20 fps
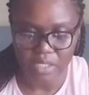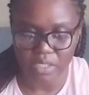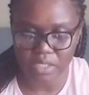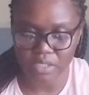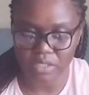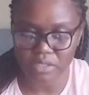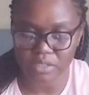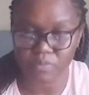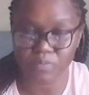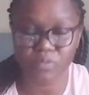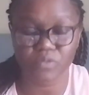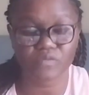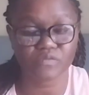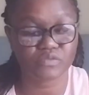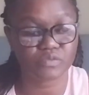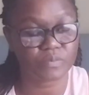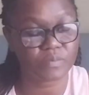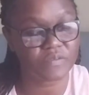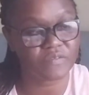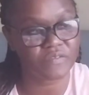It proved
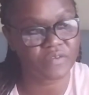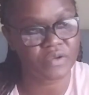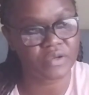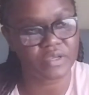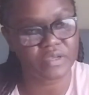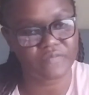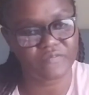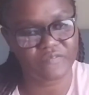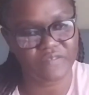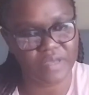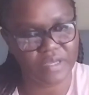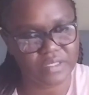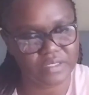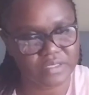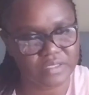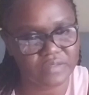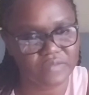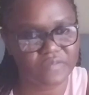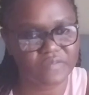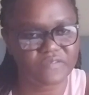to be very
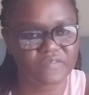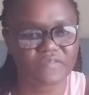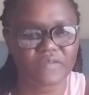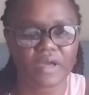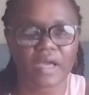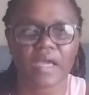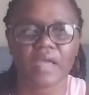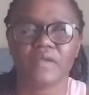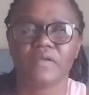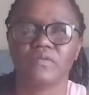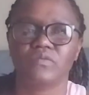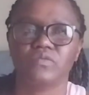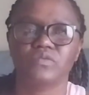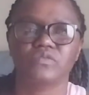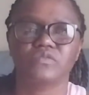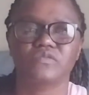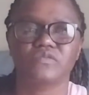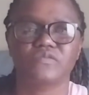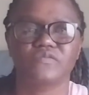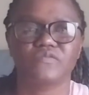effective. I
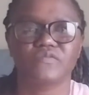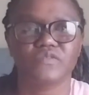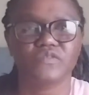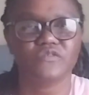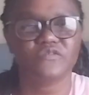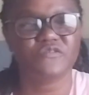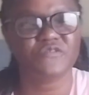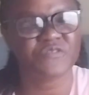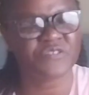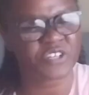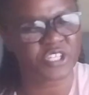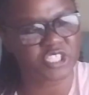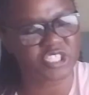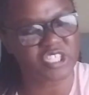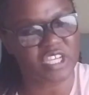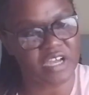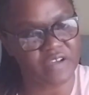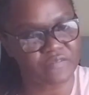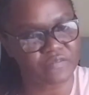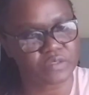would feel fresh
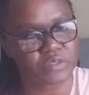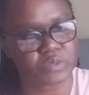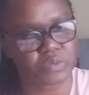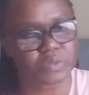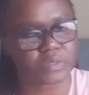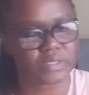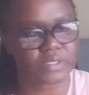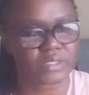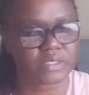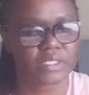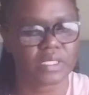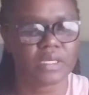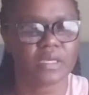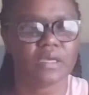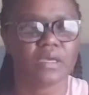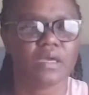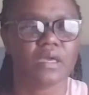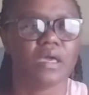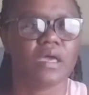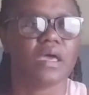afterwards,
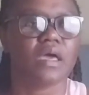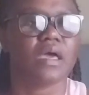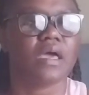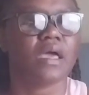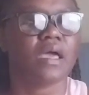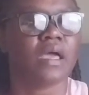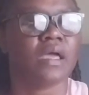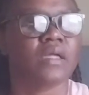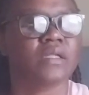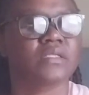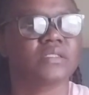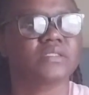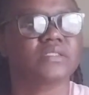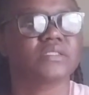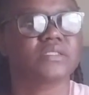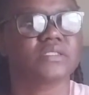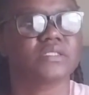and